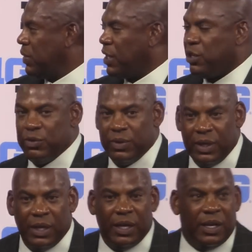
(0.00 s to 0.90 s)
Thank you.
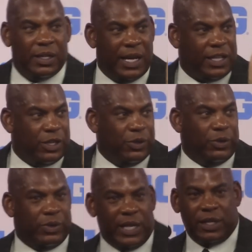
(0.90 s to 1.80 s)
Thank
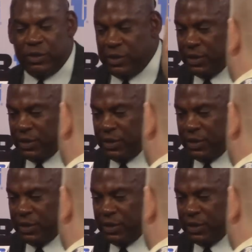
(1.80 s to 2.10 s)
you. Thank you.